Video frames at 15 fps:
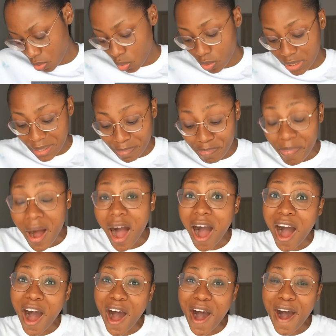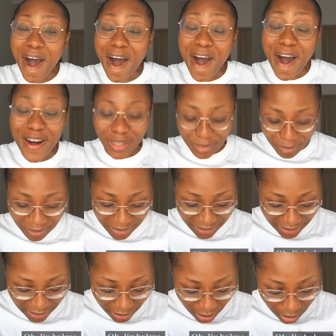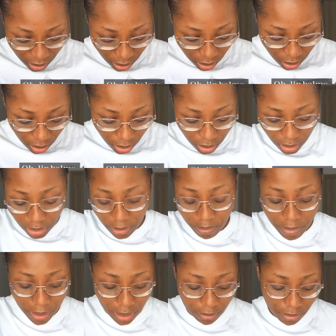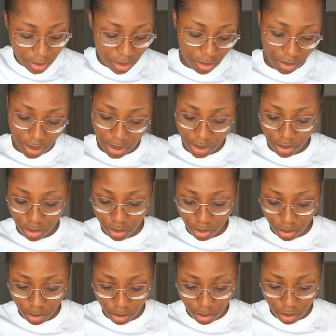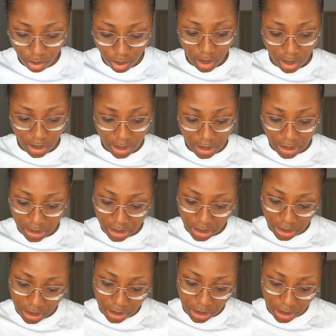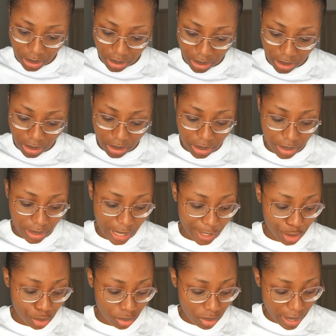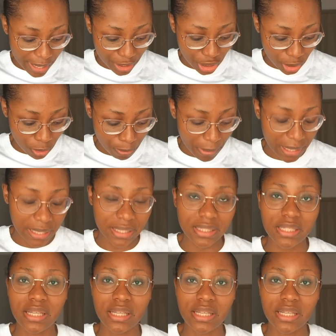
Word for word: Oh, lip balms! Lip balms. Okay, so there's a natural eyeshadow palette